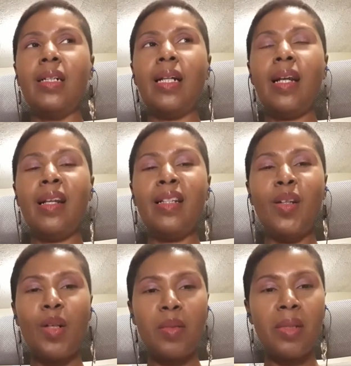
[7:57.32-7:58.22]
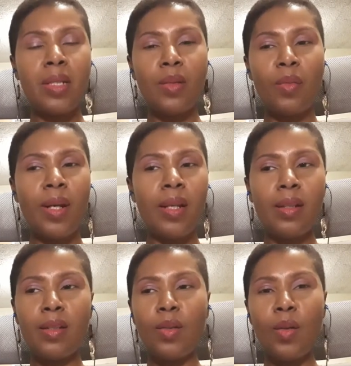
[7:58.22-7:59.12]
And here comes Lisa
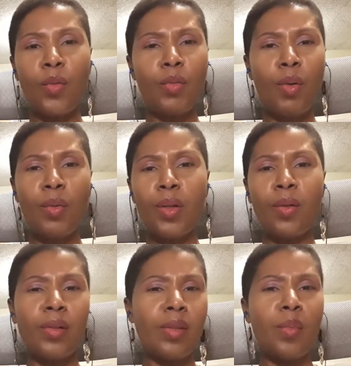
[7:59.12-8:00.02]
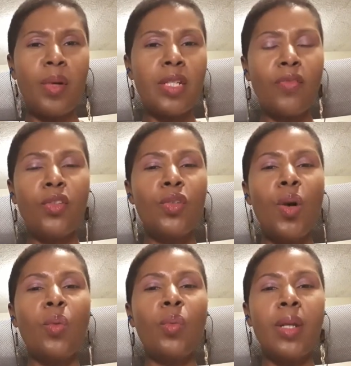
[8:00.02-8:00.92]
Ray, throwing her under the bus for
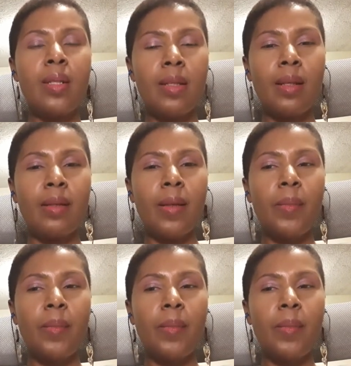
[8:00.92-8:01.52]
no reason.